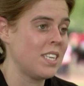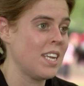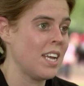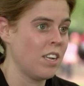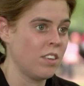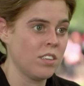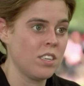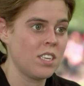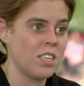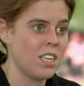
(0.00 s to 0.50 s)

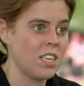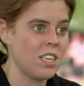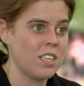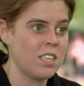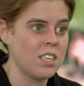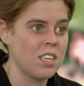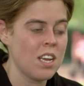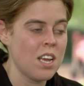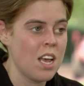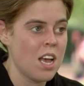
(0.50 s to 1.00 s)

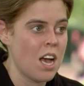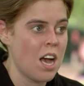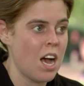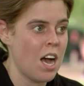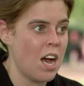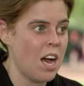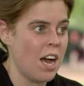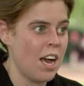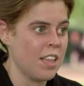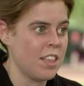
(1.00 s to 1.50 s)
illnesses.
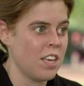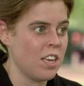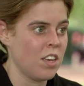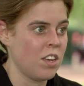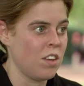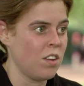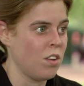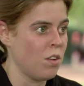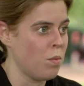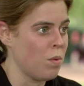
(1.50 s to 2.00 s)
I
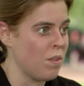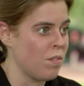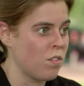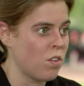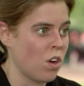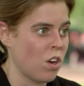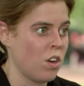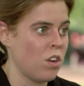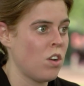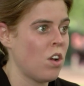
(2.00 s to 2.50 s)
think we've
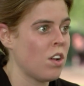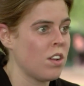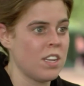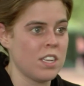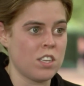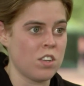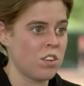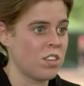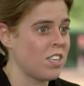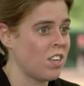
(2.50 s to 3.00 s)
got
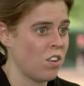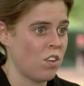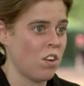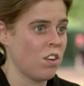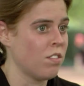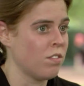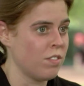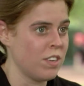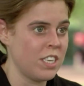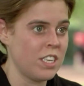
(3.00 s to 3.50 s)
there's still a
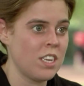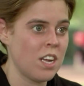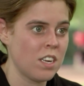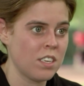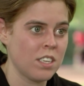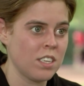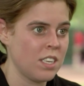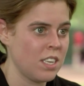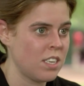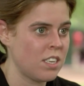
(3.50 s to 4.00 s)
lot of
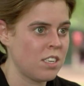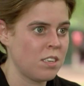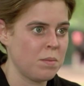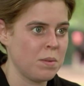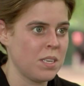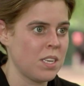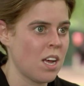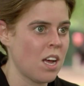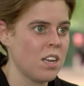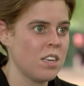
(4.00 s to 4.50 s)
research that needs to
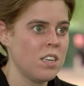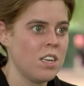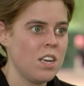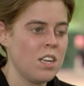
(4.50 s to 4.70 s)
be done.